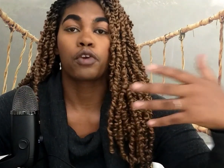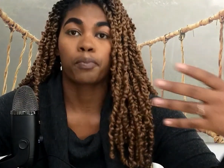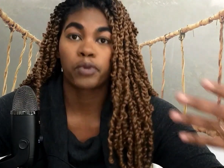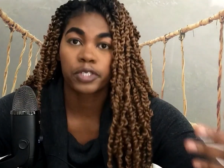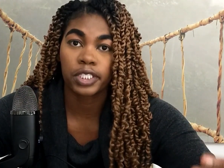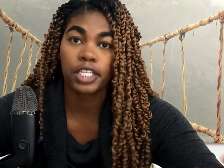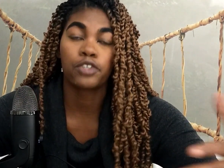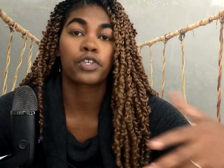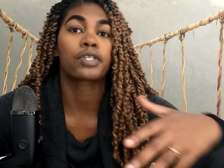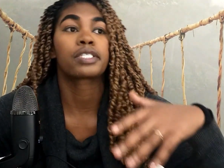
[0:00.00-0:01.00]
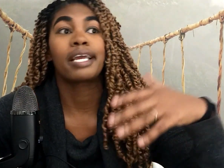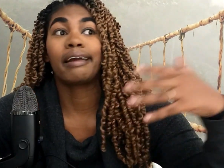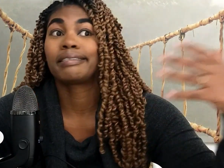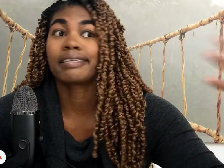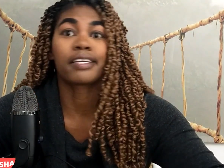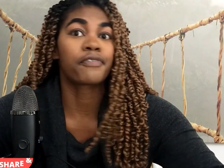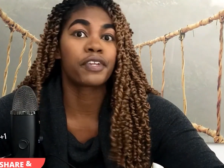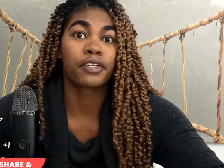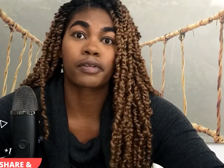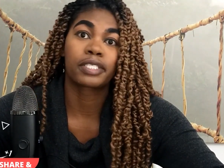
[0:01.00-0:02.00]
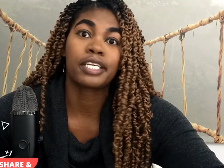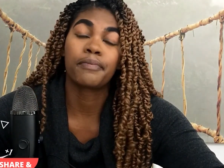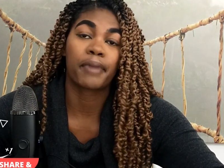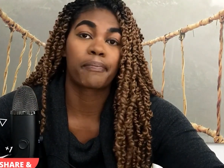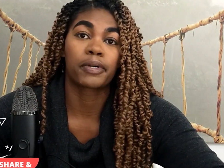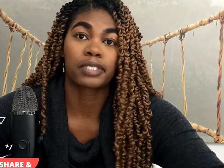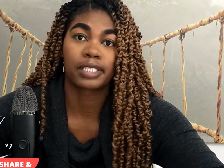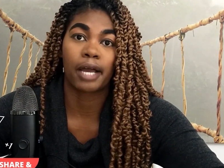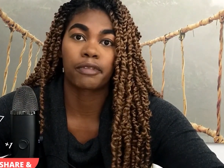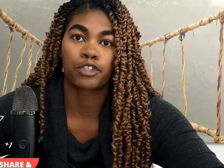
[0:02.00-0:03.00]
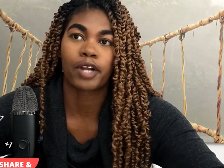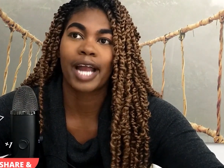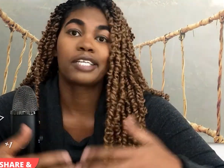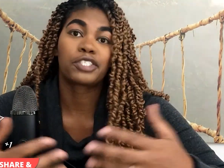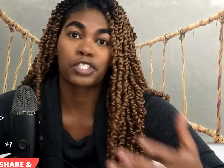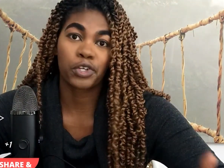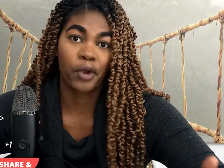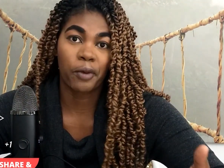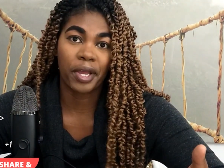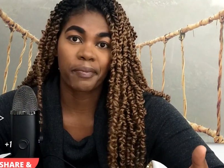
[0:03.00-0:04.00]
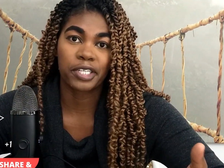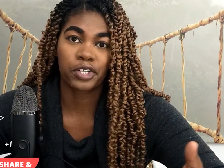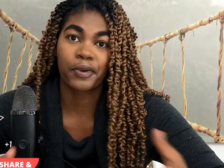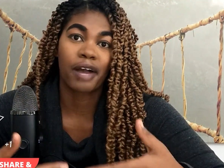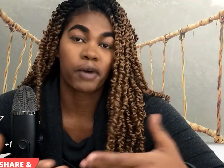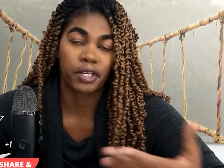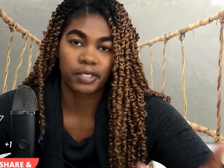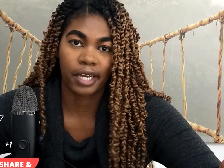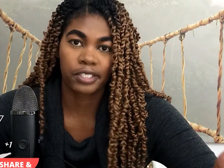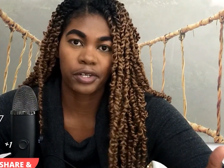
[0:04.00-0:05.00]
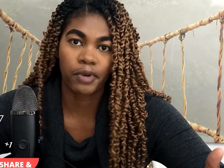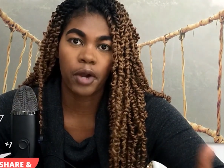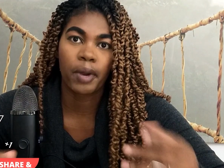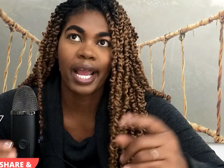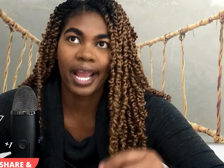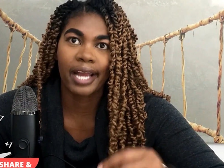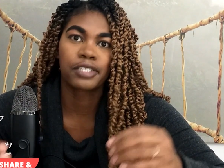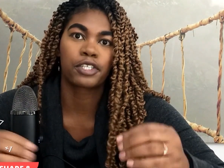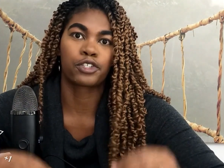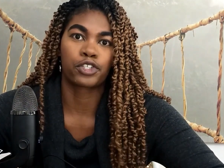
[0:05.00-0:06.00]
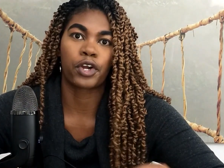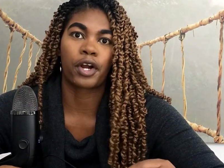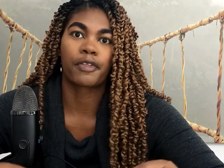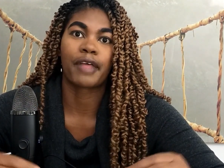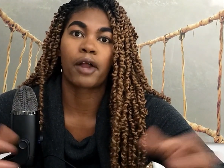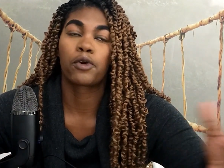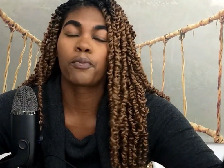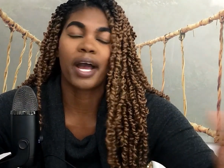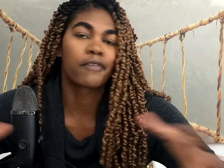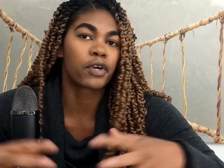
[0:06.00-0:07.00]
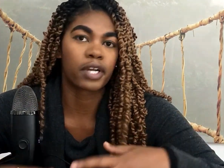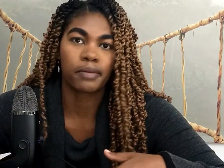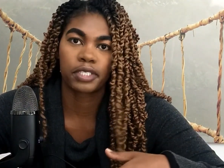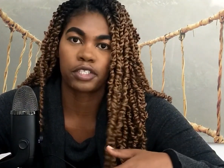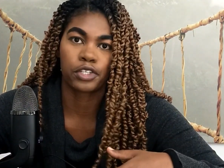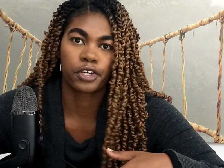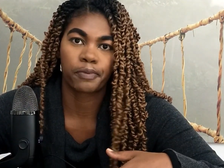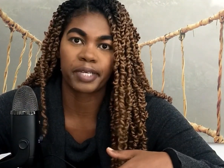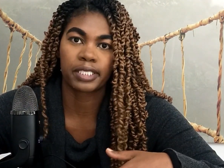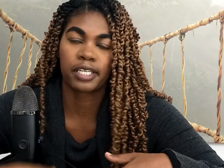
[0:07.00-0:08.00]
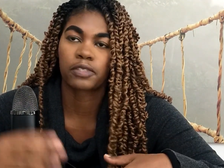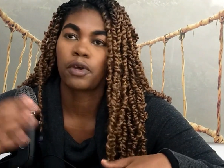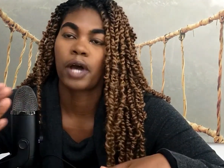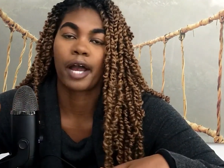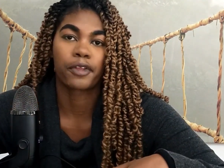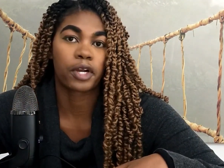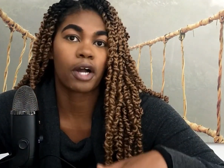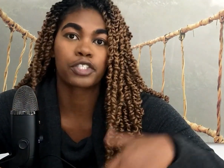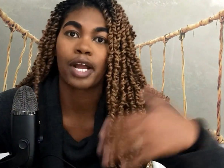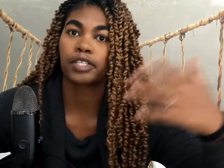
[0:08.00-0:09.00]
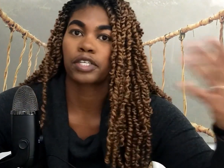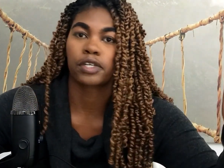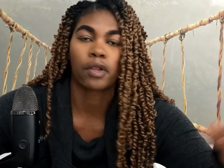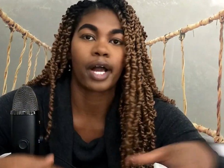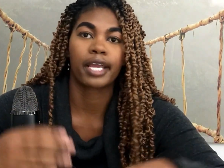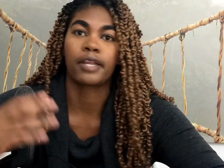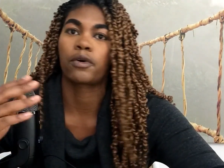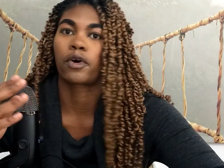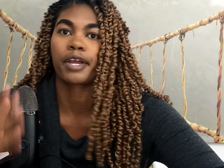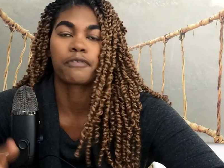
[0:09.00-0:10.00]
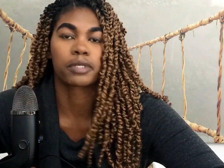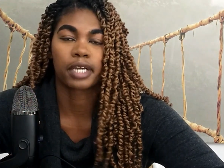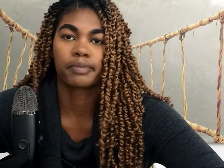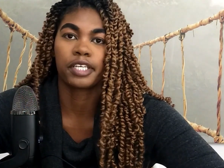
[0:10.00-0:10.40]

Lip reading: your procedures, and even your team members down the track. It's just a great way to make sure you have all your ducks in a row and ensure that whomever comes into your business, either contractor, client, or a full-time